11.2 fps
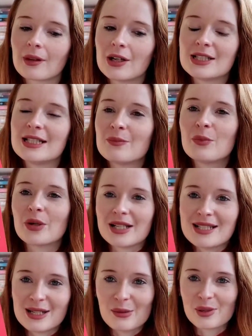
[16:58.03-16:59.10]
I didn't want to
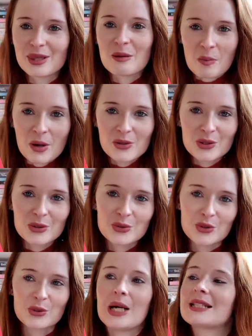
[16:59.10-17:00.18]
deal with the emotional
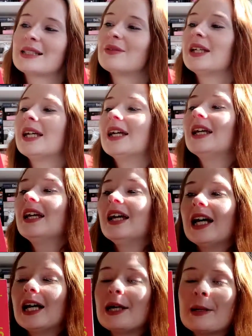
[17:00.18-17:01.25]
stress of it.
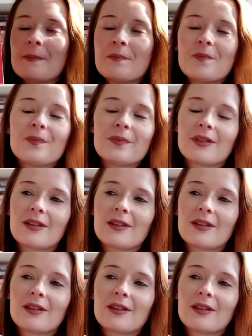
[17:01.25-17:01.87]
And